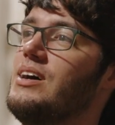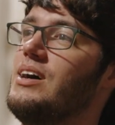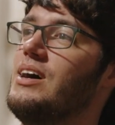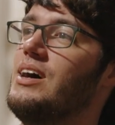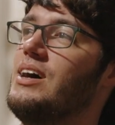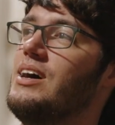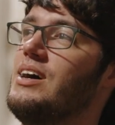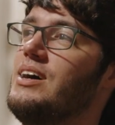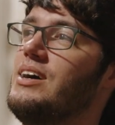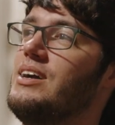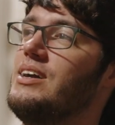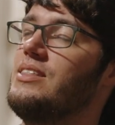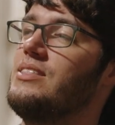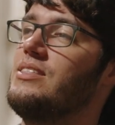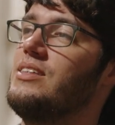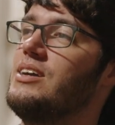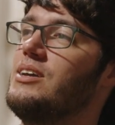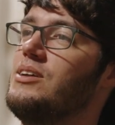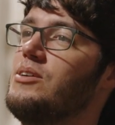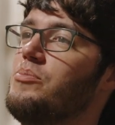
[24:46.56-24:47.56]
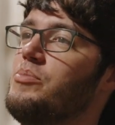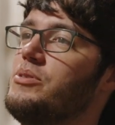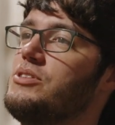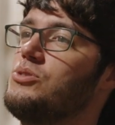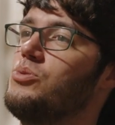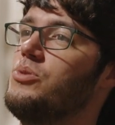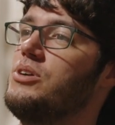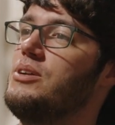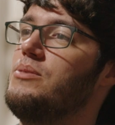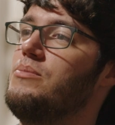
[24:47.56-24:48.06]
I think
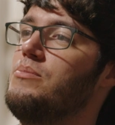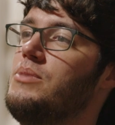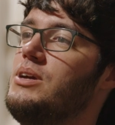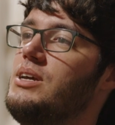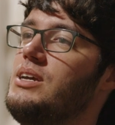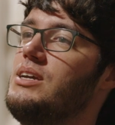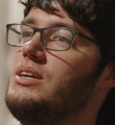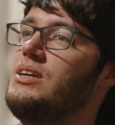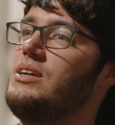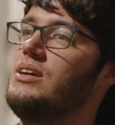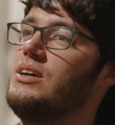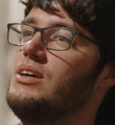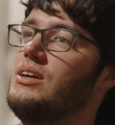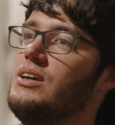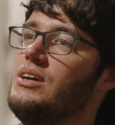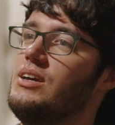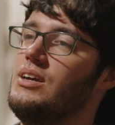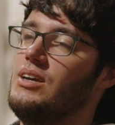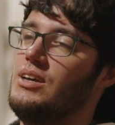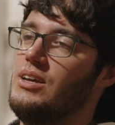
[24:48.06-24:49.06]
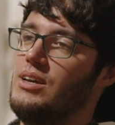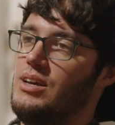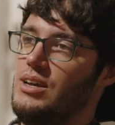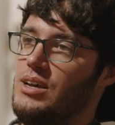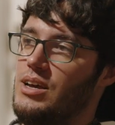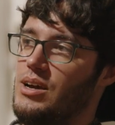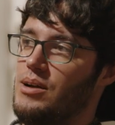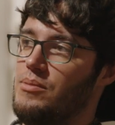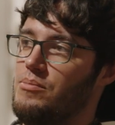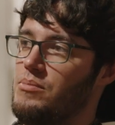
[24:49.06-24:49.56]
between me
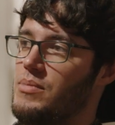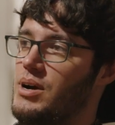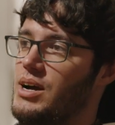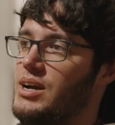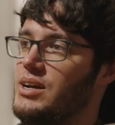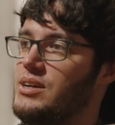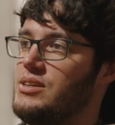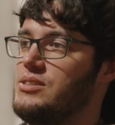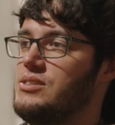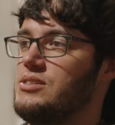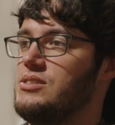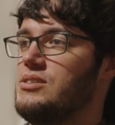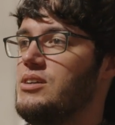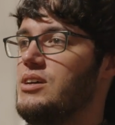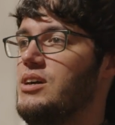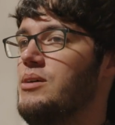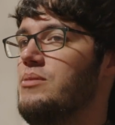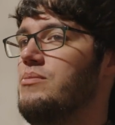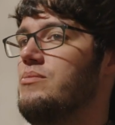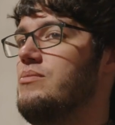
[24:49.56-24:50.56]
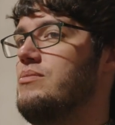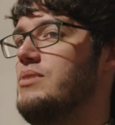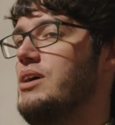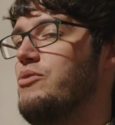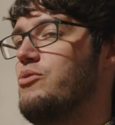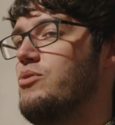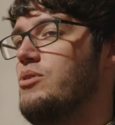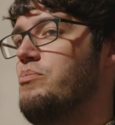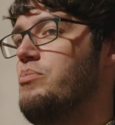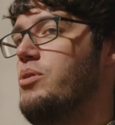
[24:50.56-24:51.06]
and Max and
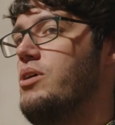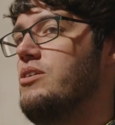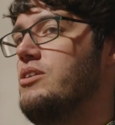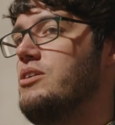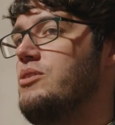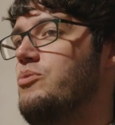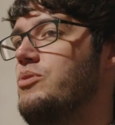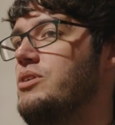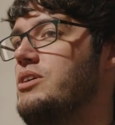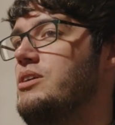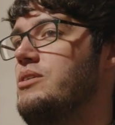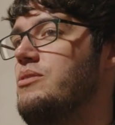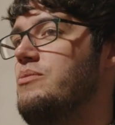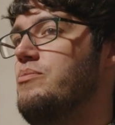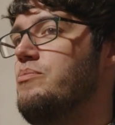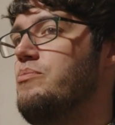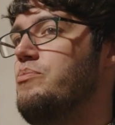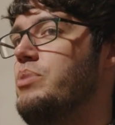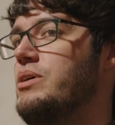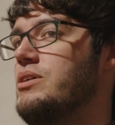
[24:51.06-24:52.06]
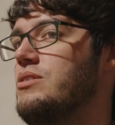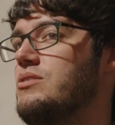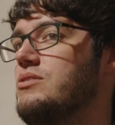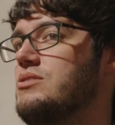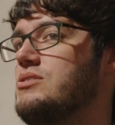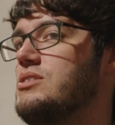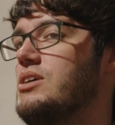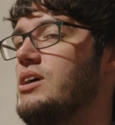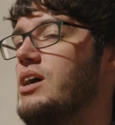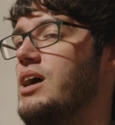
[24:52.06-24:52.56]
everyone at Bolly, we
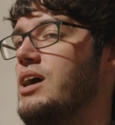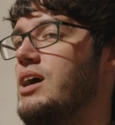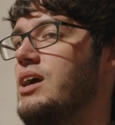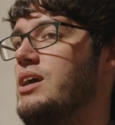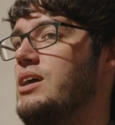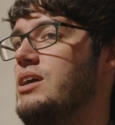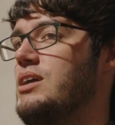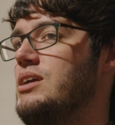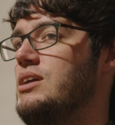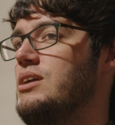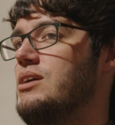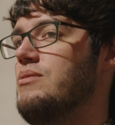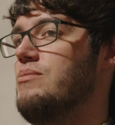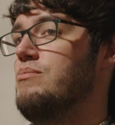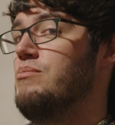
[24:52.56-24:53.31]
built our